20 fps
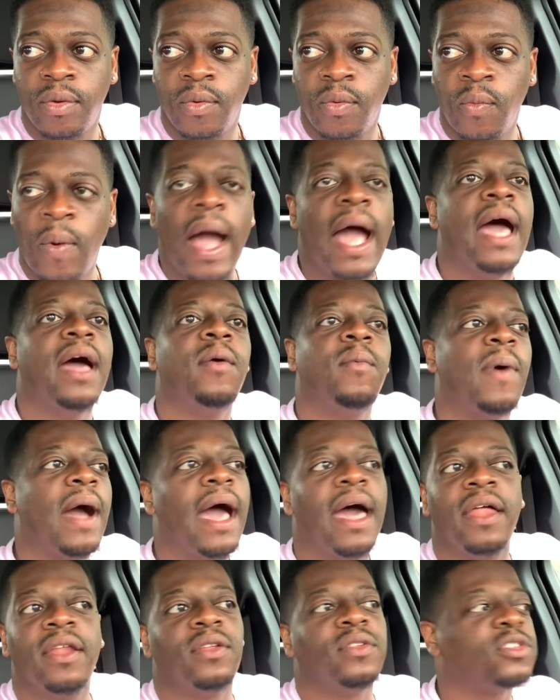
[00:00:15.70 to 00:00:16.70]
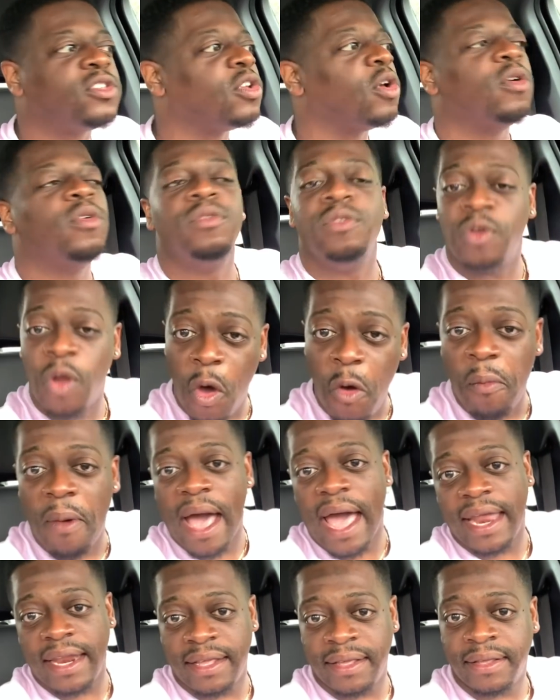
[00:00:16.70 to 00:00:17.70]
Why? So
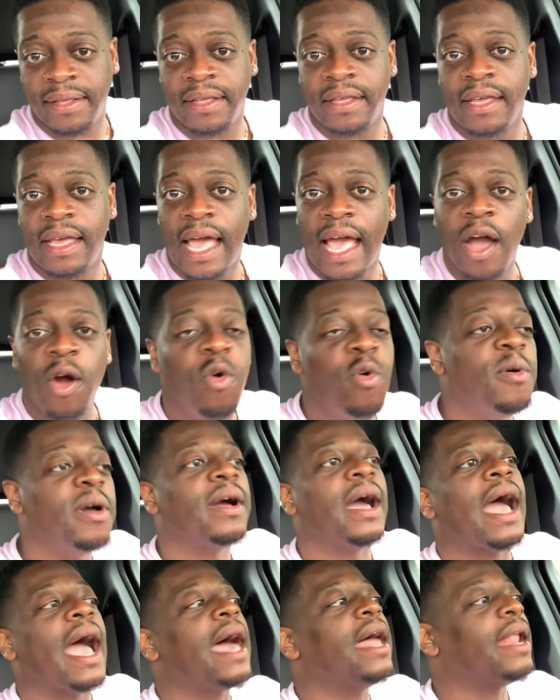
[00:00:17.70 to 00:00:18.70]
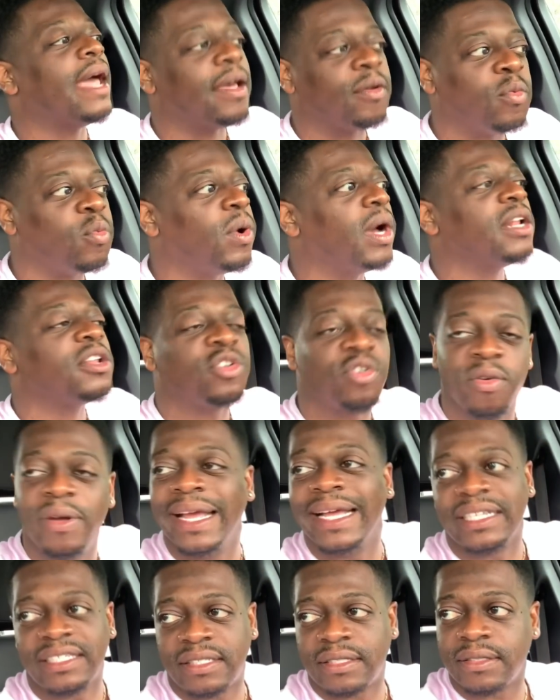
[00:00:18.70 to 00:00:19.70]
nobody. What
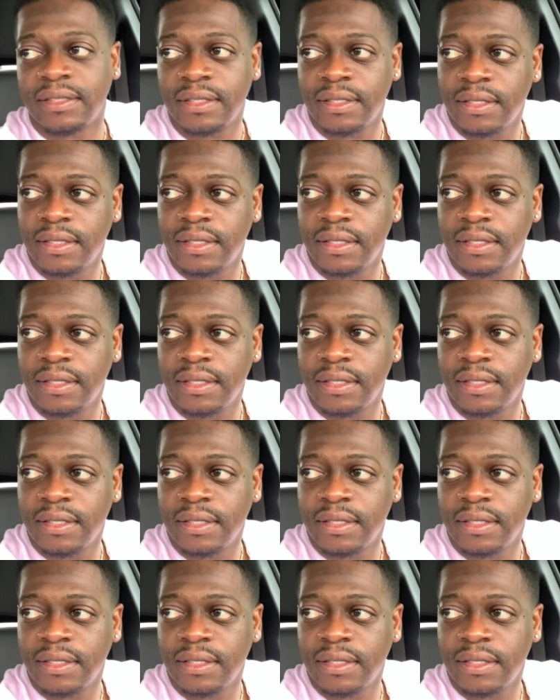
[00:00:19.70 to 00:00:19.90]
Chris?